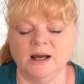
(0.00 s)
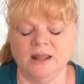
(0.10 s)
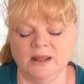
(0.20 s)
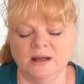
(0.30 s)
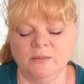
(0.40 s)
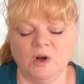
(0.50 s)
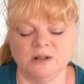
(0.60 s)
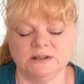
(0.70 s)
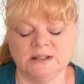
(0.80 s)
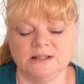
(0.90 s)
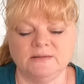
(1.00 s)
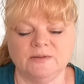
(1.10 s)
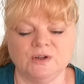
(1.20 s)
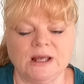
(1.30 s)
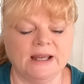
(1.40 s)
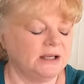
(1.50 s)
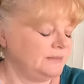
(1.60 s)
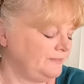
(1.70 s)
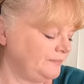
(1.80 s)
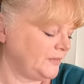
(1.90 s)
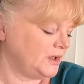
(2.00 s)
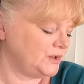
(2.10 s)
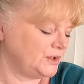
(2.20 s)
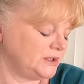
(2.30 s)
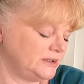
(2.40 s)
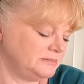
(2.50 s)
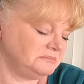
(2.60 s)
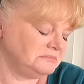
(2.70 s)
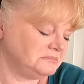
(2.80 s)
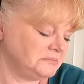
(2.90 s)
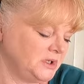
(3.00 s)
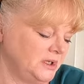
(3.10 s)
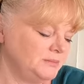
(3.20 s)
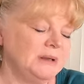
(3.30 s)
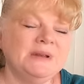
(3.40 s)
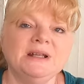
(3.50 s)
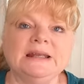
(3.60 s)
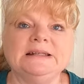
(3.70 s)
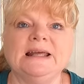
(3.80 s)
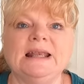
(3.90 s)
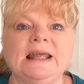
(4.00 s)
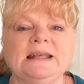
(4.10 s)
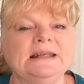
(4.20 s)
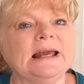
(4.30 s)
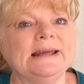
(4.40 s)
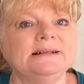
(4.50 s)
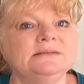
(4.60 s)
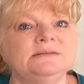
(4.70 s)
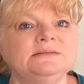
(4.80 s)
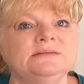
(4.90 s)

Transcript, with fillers: I think I'm gonna list it for like 100 and maybe 99.99.